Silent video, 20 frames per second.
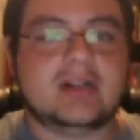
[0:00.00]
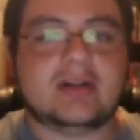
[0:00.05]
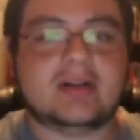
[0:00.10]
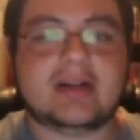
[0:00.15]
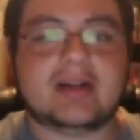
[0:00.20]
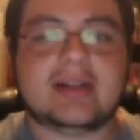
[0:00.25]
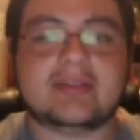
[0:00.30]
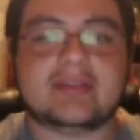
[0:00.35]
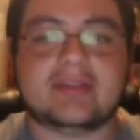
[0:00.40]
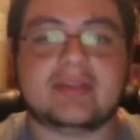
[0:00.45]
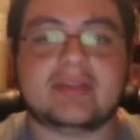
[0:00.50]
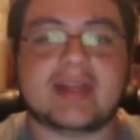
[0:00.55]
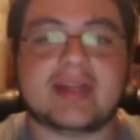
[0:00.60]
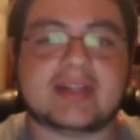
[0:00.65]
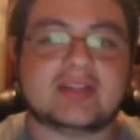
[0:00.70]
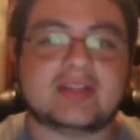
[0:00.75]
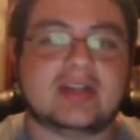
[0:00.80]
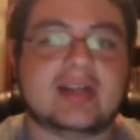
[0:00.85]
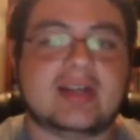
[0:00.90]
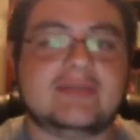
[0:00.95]
All right,
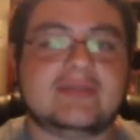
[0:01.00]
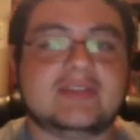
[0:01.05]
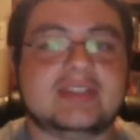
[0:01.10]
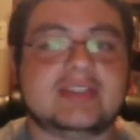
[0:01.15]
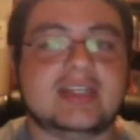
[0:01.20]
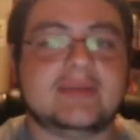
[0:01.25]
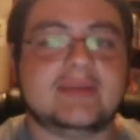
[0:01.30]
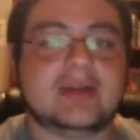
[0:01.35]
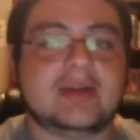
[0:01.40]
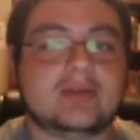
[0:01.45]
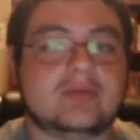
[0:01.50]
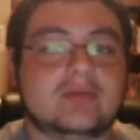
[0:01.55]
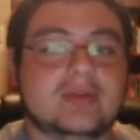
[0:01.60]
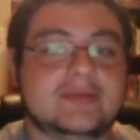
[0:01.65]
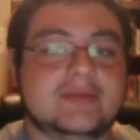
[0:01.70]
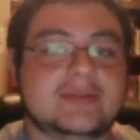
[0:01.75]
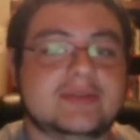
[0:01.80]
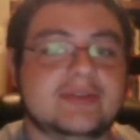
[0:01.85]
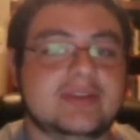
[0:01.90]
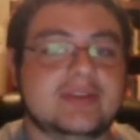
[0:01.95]
that's all I have to say about
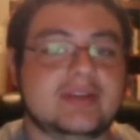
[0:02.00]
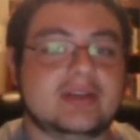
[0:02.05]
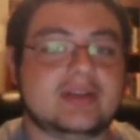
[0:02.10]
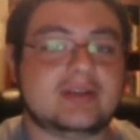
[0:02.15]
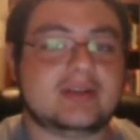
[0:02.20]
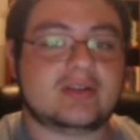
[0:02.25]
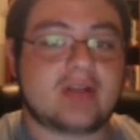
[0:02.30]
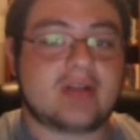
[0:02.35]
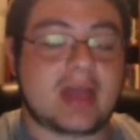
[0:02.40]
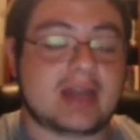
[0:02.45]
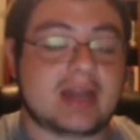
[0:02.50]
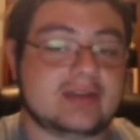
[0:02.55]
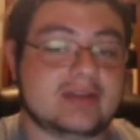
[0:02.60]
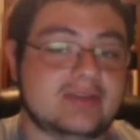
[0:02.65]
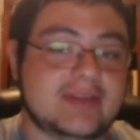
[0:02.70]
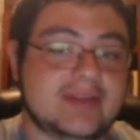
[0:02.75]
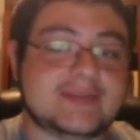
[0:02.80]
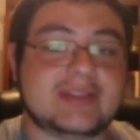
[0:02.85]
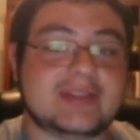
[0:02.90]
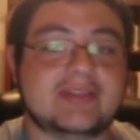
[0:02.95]
Crypts
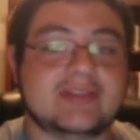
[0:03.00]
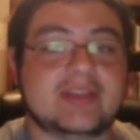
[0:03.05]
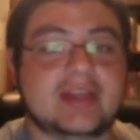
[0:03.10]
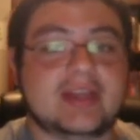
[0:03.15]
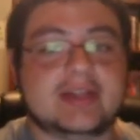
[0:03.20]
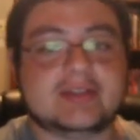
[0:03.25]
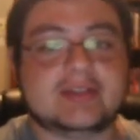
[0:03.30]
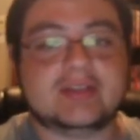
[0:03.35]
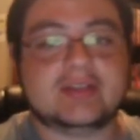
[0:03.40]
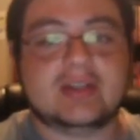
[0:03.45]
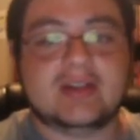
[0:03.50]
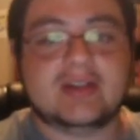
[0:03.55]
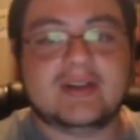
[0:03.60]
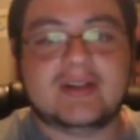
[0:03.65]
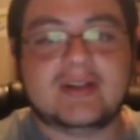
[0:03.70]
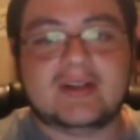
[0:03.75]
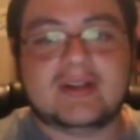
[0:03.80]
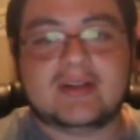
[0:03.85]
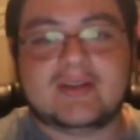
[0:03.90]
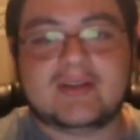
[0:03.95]
and Things.
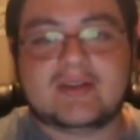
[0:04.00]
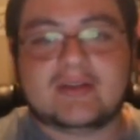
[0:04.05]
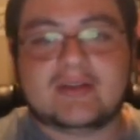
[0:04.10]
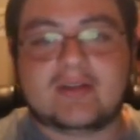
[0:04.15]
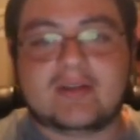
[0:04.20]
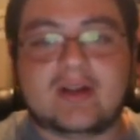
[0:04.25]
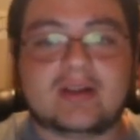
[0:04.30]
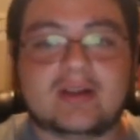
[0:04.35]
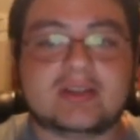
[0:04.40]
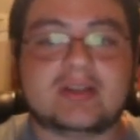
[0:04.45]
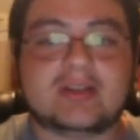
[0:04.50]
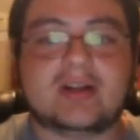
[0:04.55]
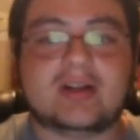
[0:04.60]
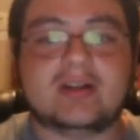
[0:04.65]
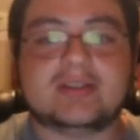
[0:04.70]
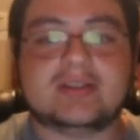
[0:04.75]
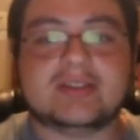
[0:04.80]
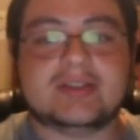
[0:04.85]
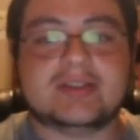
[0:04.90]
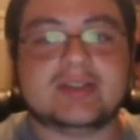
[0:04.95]
All in
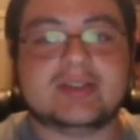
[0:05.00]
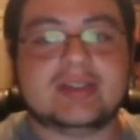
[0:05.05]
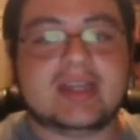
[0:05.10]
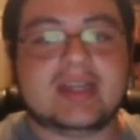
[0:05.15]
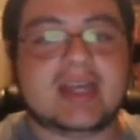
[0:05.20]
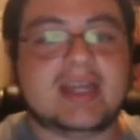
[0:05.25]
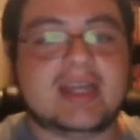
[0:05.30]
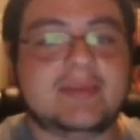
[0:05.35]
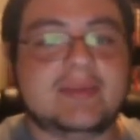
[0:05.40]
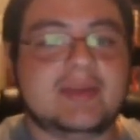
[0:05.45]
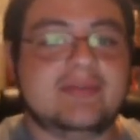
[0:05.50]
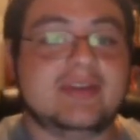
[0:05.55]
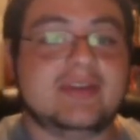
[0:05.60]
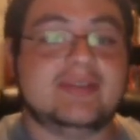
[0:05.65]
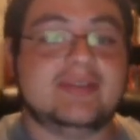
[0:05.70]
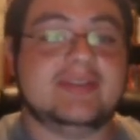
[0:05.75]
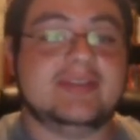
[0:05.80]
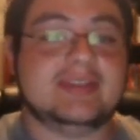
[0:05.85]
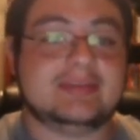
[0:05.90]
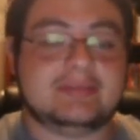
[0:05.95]
all, it's a good game, even
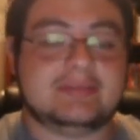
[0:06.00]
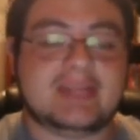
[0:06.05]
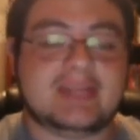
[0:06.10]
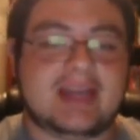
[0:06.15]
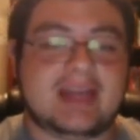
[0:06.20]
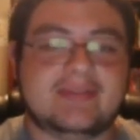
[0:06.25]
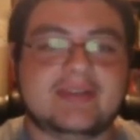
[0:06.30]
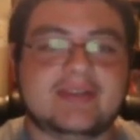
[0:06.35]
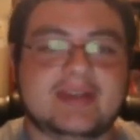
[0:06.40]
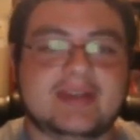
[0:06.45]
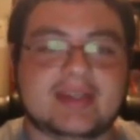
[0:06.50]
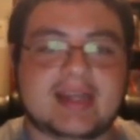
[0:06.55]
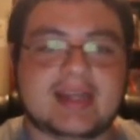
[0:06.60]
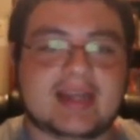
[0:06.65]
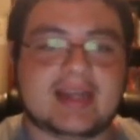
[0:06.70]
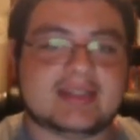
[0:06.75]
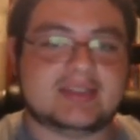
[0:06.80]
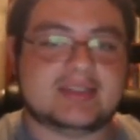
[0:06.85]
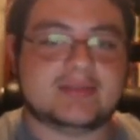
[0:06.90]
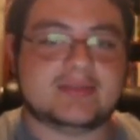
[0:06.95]
if it definitely
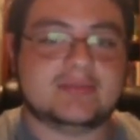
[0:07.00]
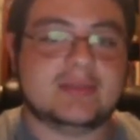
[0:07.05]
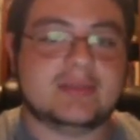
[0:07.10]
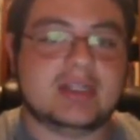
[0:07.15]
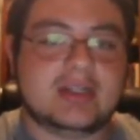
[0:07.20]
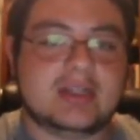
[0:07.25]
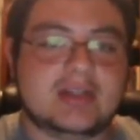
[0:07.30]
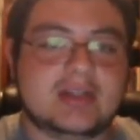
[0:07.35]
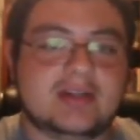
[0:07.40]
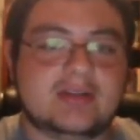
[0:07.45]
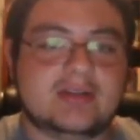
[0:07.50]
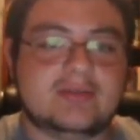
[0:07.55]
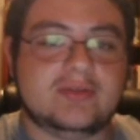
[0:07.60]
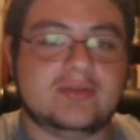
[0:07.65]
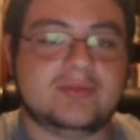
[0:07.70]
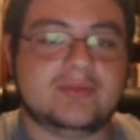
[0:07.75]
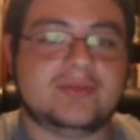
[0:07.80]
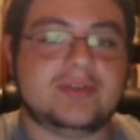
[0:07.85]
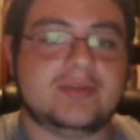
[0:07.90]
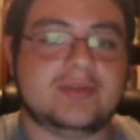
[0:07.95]
has some
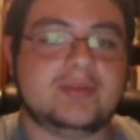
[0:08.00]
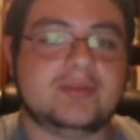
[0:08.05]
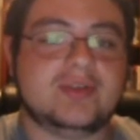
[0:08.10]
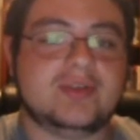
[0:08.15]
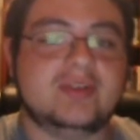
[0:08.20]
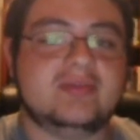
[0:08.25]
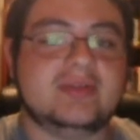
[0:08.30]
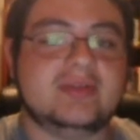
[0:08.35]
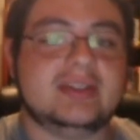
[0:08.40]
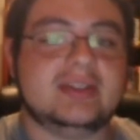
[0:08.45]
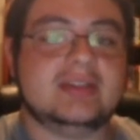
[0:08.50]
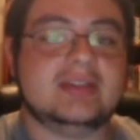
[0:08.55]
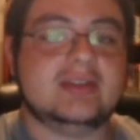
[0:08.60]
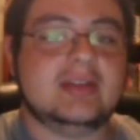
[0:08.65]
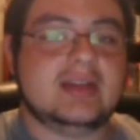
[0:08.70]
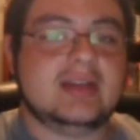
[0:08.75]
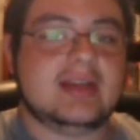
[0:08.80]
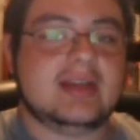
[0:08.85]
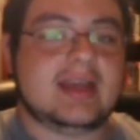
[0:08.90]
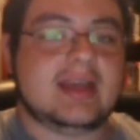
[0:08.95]
room for improvement,
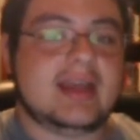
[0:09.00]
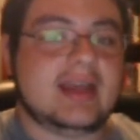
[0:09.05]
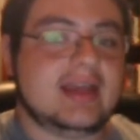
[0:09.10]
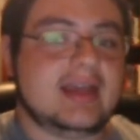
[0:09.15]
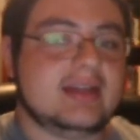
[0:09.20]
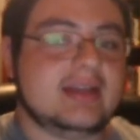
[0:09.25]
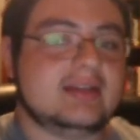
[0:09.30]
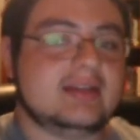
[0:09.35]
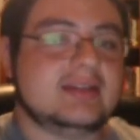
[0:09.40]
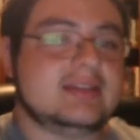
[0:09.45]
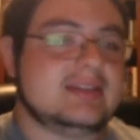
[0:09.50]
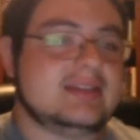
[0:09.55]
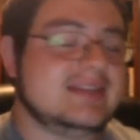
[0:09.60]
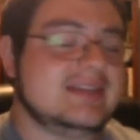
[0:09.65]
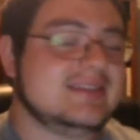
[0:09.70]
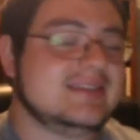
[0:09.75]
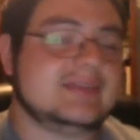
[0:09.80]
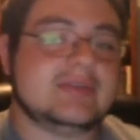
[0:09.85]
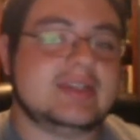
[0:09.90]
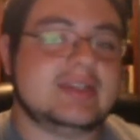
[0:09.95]
and it
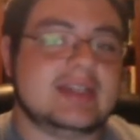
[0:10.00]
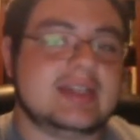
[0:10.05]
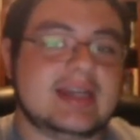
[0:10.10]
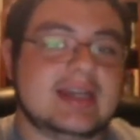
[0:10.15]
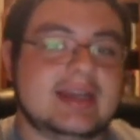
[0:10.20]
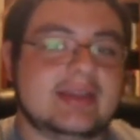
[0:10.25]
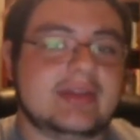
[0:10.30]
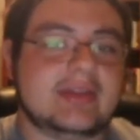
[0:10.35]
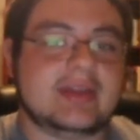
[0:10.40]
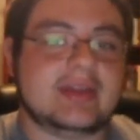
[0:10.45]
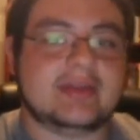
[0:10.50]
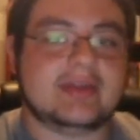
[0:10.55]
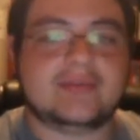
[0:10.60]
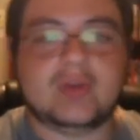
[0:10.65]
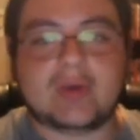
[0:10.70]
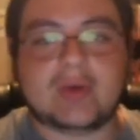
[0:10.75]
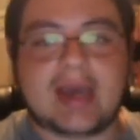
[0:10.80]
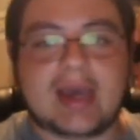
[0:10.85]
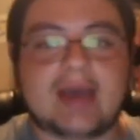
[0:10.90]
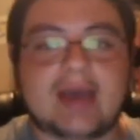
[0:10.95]
isn't really anything a
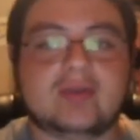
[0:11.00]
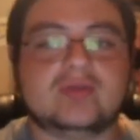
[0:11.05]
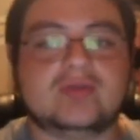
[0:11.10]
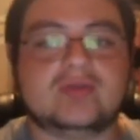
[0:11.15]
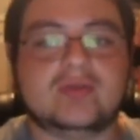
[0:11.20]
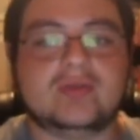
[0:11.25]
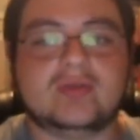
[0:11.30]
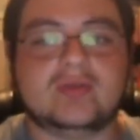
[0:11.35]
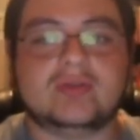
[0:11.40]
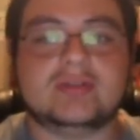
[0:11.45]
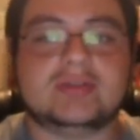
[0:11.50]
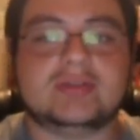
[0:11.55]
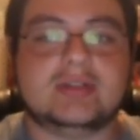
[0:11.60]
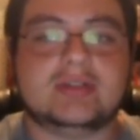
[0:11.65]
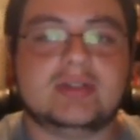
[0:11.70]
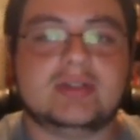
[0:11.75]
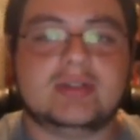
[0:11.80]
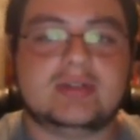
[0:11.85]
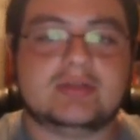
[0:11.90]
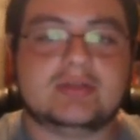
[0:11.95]
few house rules
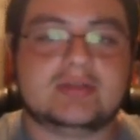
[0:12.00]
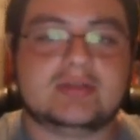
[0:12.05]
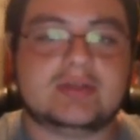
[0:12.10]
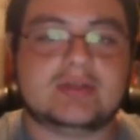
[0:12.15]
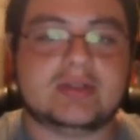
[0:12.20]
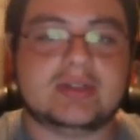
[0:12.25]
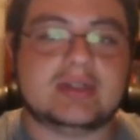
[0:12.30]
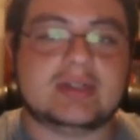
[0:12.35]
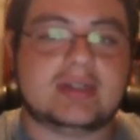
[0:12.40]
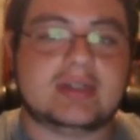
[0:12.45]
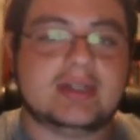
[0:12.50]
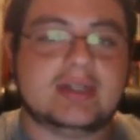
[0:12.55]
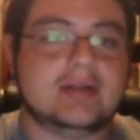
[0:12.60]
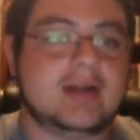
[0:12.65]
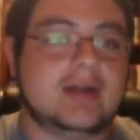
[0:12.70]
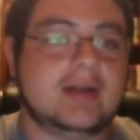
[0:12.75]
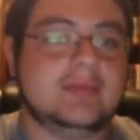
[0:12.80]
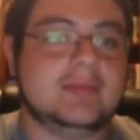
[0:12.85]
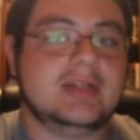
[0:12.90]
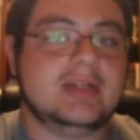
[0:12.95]
couldn't clear
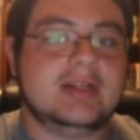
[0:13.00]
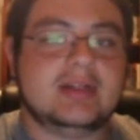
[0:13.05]
up.